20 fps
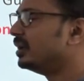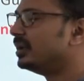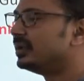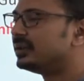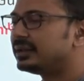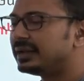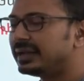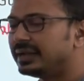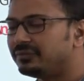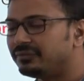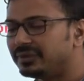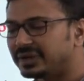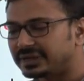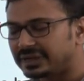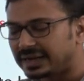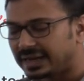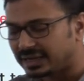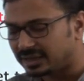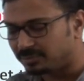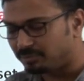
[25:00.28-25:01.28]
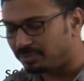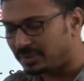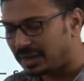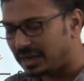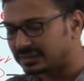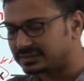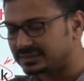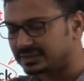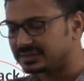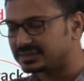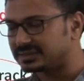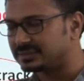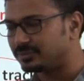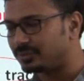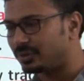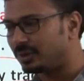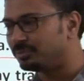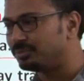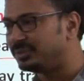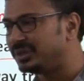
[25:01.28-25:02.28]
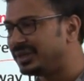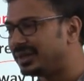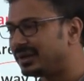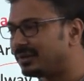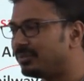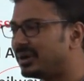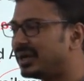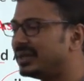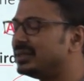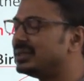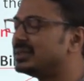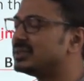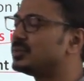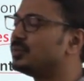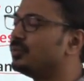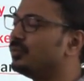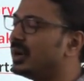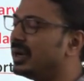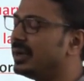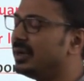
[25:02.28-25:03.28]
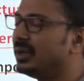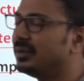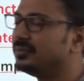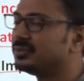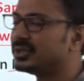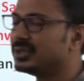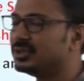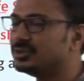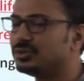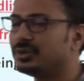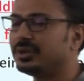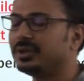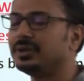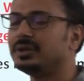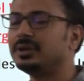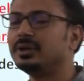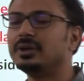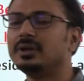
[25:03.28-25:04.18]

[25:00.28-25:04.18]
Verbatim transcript: railway track passes from nearby this wildlife sanctuary,